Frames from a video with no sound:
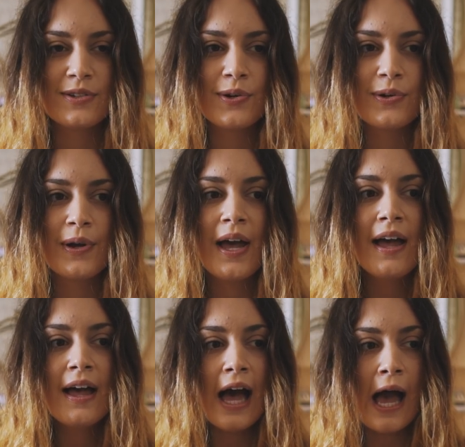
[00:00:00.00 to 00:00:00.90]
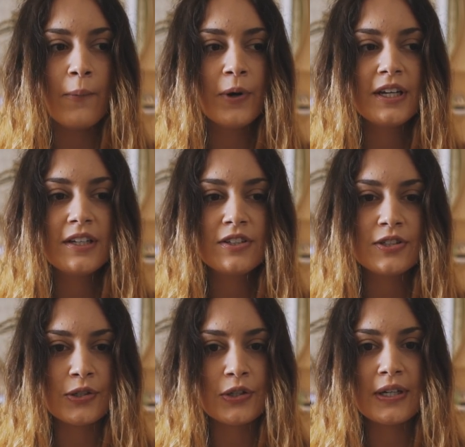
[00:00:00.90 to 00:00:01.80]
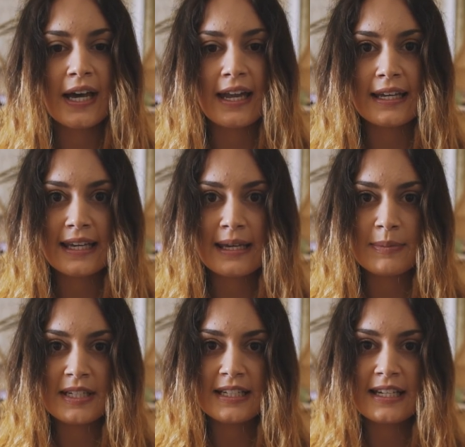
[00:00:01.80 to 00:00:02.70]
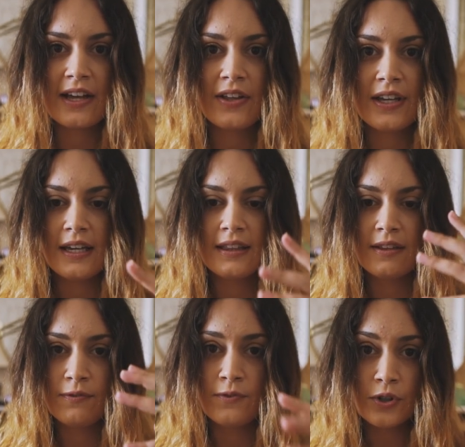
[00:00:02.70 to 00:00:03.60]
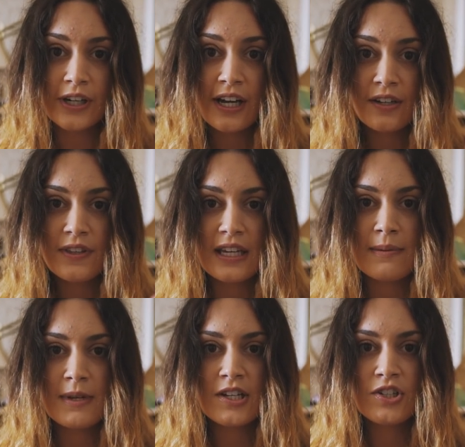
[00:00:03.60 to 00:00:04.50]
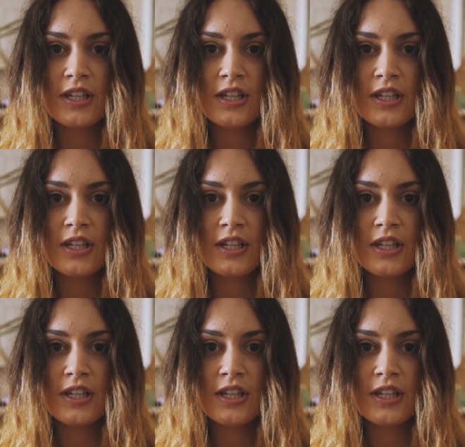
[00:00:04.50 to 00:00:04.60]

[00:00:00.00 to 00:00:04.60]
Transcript: So I want to show you how to keep detail in the foreground of the image,